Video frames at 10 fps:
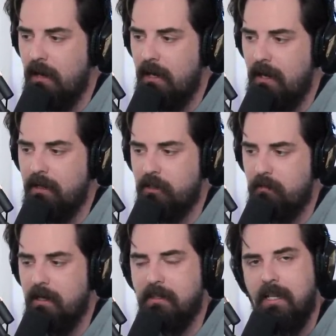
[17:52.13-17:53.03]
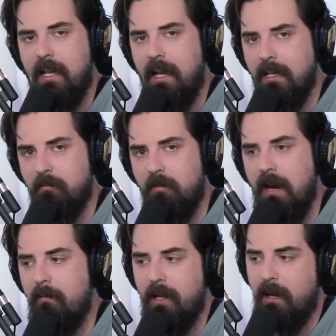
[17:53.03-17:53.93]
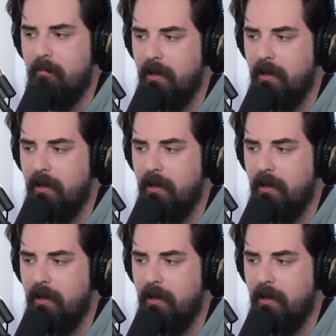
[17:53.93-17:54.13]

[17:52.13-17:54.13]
Uh, I just wanna say, as we're wrapping up